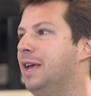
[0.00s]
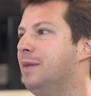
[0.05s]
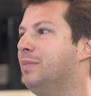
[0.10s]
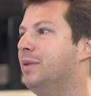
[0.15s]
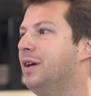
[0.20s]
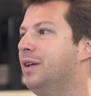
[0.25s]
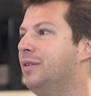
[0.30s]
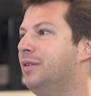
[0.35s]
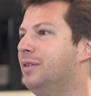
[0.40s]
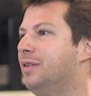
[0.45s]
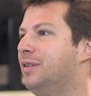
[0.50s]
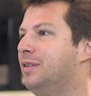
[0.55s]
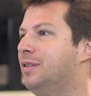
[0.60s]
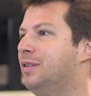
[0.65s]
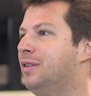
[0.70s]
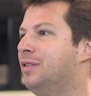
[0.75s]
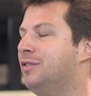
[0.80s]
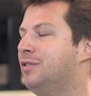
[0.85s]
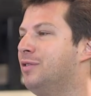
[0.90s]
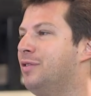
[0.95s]
keep it.
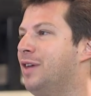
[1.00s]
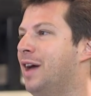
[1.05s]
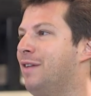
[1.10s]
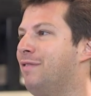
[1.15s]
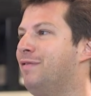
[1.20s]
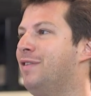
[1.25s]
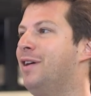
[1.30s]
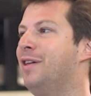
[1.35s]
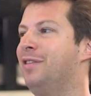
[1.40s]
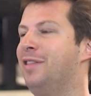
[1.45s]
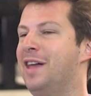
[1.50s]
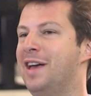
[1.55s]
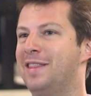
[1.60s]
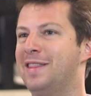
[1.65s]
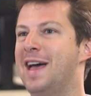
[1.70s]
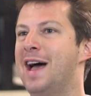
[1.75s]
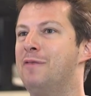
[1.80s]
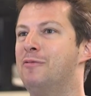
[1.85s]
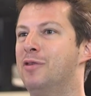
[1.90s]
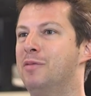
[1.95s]
Yeah. So I felt like
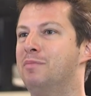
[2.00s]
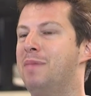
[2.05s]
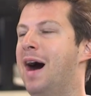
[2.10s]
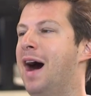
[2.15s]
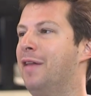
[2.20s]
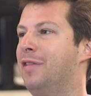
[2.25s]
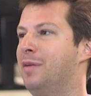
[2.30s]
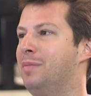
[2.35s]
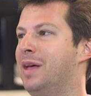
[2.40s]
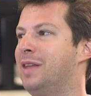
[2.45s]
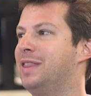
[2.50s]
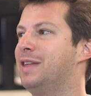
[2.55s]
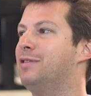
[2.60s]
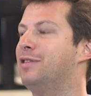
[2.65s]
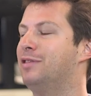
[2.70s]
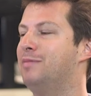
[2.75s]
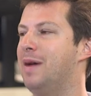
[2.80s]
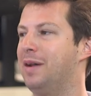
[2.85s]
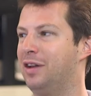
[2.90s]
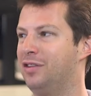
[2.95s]
that would bond them, like they
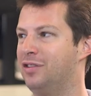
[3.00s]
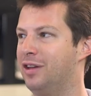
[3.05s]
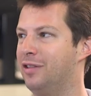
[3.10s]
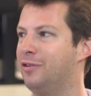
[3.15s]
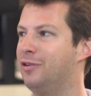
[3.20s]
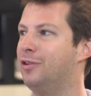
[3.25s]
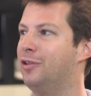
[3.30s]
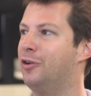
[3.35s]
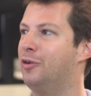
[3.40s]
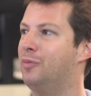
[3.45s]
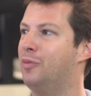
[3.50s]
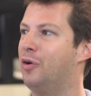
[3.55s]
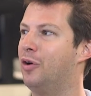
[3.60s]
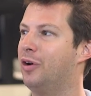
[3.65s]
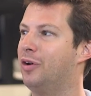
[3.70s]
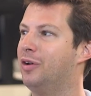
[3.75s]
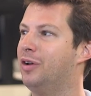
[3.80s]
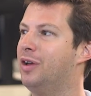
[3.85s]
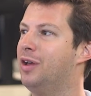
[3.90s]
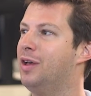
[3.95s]
respect each other a little
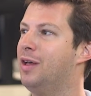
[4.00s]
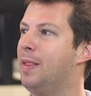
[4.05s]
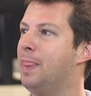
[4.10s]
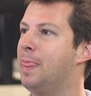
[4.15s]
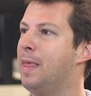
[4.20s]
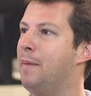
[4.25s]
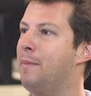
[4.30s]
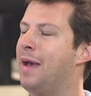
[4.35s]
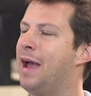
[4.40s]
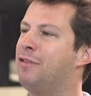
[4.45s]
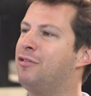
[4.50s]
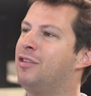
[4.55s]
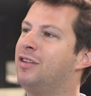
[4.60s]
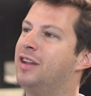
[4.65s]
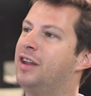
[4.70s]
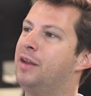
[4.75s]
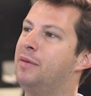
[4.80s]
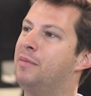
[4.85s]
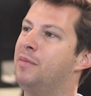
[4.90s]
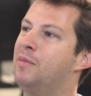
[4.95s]
more. Patrick
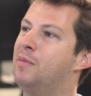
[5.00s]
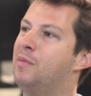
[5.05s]
did it